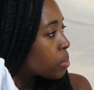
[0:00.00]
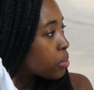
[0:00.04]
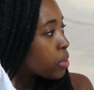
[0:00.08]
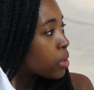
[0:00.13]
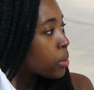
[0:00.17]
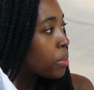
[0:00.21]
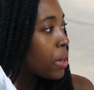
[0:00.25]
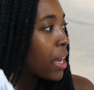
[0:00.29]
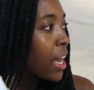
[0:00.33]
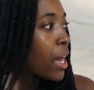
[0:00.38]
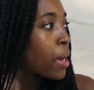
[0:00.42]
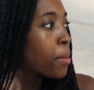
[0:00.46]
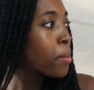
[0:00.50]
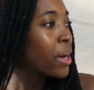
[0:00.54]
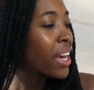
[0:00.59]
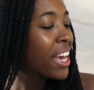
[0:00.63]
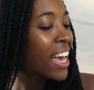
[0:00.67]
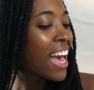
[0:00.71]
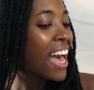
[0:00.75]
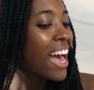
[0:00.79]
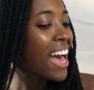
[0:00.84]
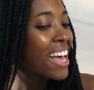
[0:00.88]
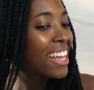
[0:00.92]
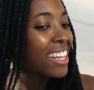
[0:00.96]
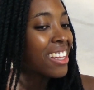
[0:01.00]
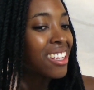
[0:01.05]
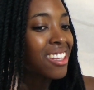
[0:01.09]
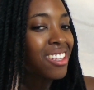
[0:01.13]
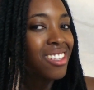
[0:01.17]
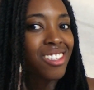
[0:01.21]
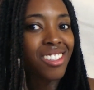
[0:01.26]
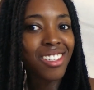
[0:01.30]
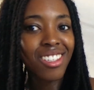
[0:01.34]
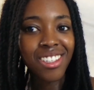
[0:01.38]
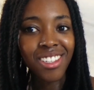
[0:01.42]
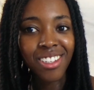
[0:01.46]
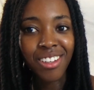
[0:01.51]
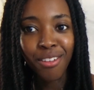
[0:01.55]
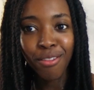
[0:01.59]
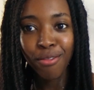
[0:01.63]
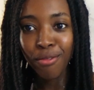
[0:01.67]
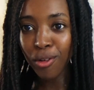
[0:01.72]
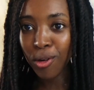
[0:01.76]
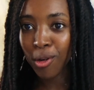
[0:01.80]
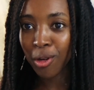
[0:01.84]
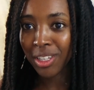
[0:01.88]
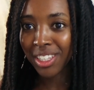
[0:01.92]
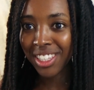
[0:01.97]
prepare my ends
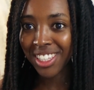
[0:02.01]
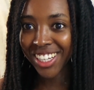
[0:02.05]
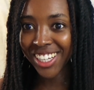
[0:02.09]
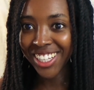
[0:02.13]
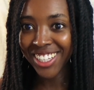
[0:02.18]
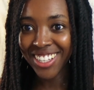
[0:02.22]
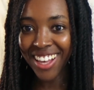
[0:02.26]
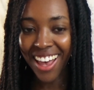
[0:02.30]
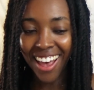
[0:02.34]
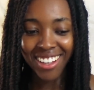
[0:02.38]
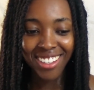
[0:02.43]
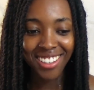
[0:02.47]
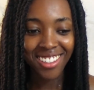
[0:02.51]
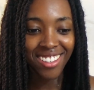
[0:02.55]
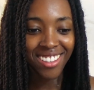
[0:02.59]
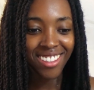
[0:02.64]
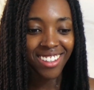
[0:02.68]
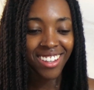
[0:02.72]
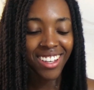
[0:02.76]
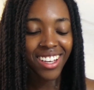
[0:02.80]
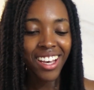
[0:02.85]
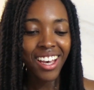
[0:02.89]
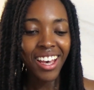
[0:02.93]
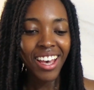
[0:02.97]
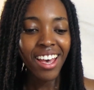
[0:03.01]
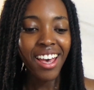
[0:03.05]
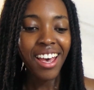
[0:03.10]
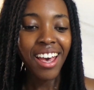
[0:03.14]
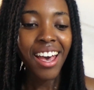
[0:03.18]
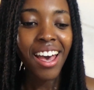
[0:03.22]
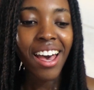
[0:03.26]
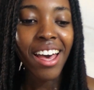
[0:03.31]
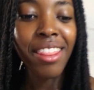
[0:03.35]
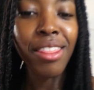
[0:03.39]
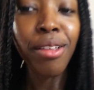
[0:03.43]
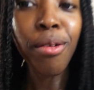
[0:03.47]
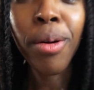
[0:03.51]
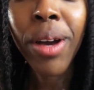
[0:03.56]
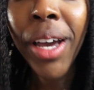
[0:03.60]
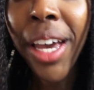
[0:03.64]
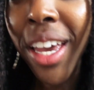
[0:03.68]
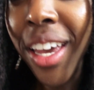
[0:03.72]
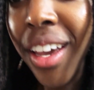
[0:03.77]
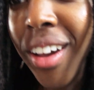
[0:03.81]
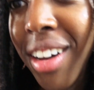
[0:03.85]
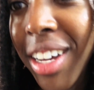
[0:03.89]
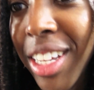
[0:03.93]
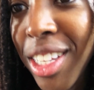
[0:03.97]
for success. And the
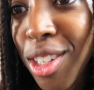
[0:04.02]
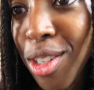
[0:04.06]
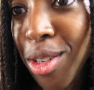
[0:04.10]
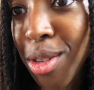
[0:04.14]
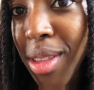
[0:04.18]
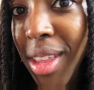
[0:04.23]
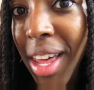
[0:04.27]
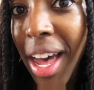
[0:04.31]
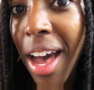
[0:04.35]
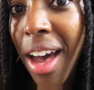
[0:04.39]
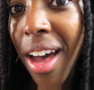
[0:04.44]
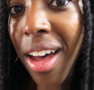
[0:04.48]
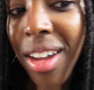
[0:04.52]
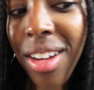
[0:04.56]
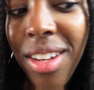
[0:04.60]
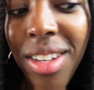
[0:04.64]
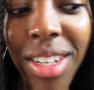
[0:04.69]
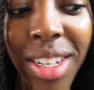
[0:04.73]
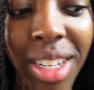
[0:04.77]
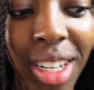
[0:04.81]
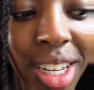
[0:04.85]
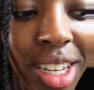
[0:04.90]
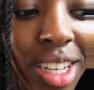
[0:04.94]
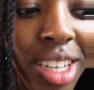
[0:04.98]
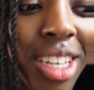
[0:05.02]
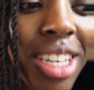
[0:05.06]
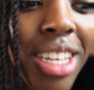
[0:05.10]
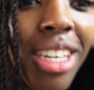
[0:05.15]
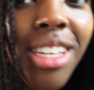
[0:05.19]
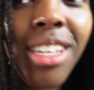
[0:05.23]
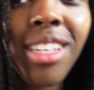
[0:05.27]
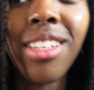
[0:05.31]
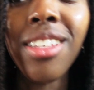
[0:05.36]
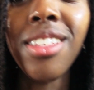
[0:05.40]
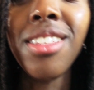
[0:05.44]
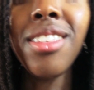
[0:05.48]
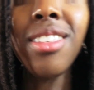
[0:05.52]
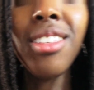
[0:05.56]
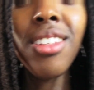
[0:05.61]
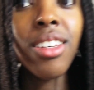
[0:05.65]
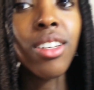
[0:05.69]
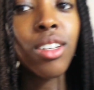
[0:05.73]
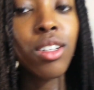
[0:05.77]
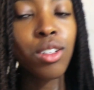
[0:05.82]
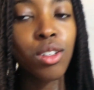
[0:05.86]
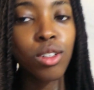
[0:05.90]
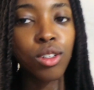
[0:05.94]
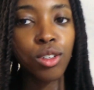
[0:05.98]
way I do that is